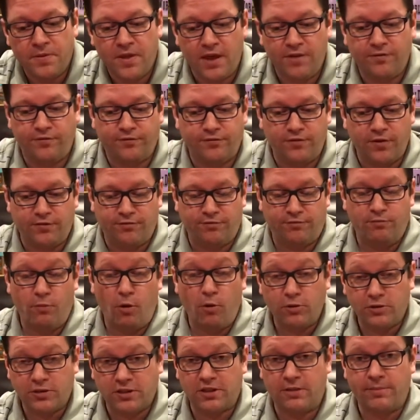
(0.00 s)
If
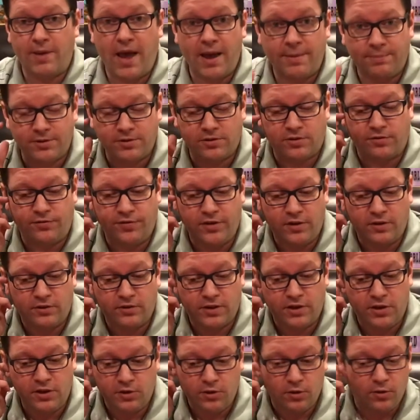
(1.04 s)
most of the map is revealed,
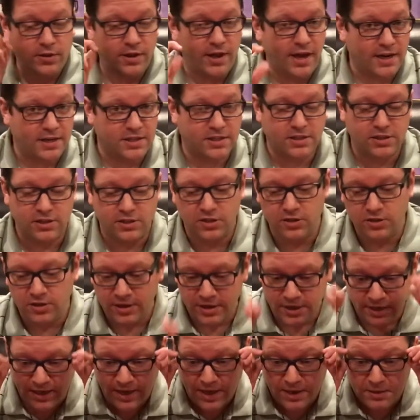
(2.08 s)
and you know the exits you
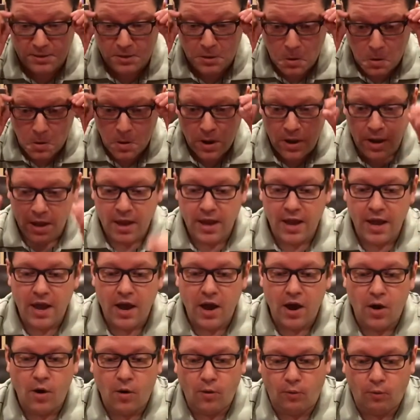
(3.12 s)
need to get to,
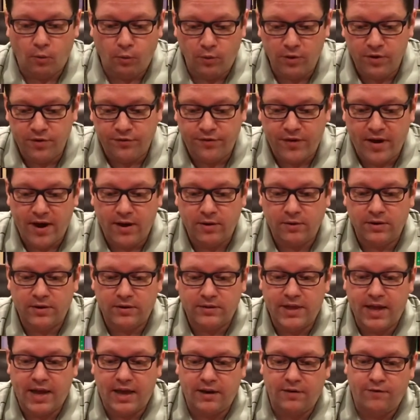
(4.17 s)
we
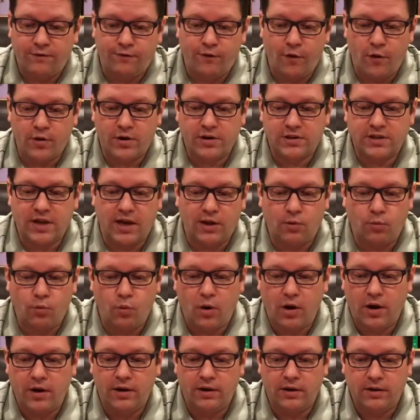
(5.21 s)
found that focus on
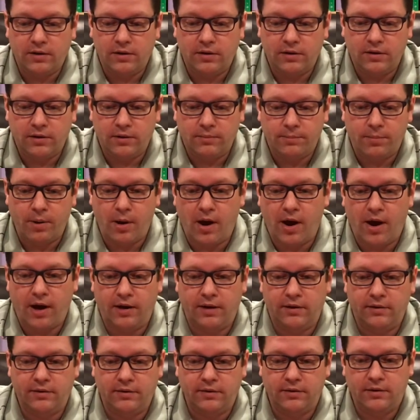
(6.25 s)
one
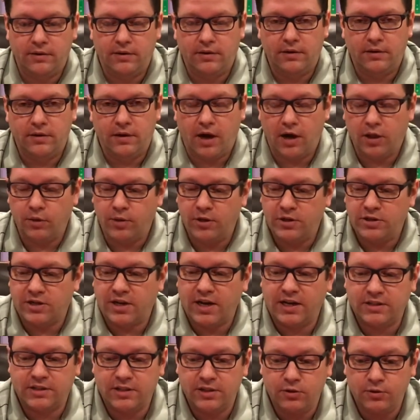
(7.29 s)
pawn. Otherwise, you're
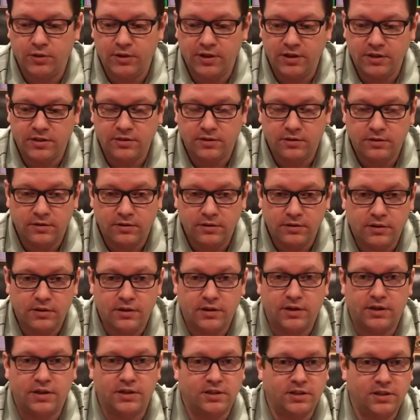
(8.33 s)
constantly doing this,
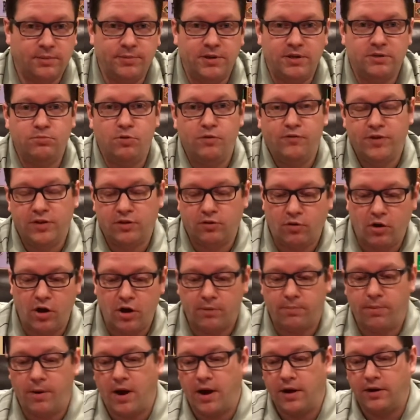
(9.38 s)
because somebody's moving the
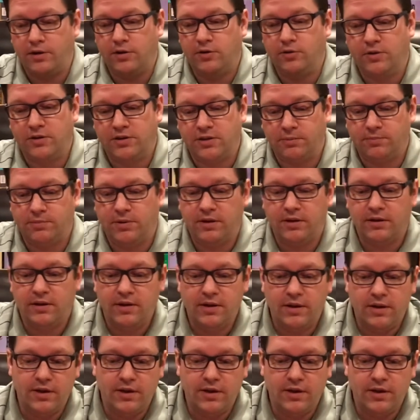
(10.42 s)
wrong pawn or doing something.